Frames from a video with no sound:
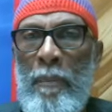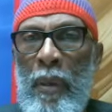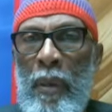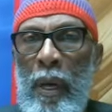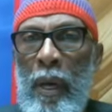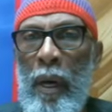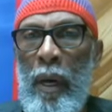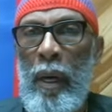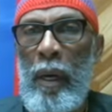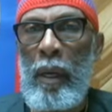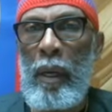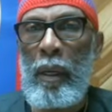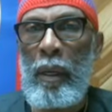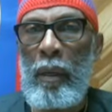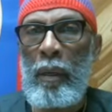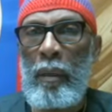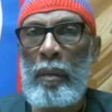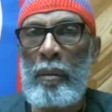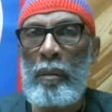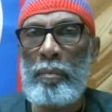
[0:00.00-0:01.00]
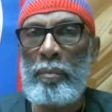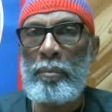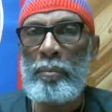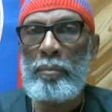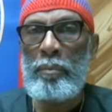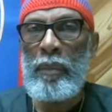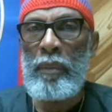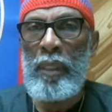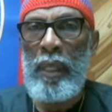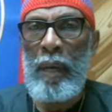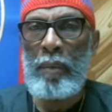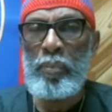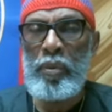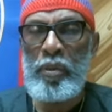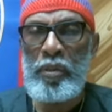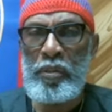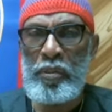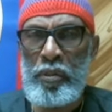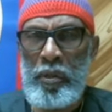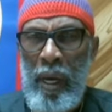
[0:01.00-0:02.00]
Uh, but I'm
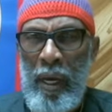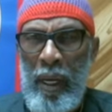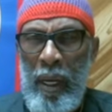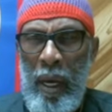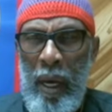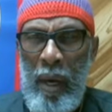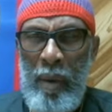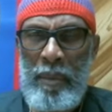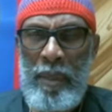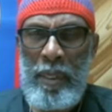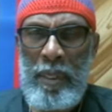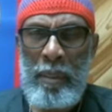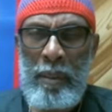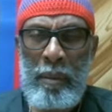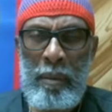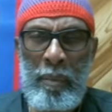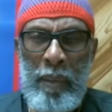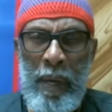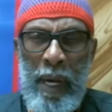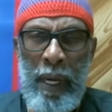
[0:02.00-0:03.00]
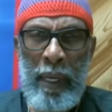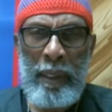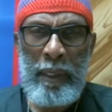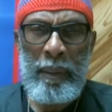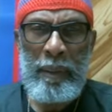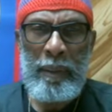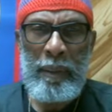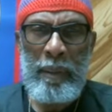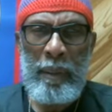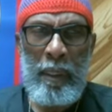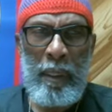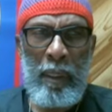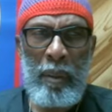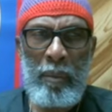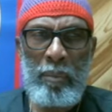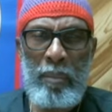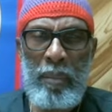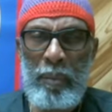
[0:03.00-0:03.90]
pretty sure I commented about it uh,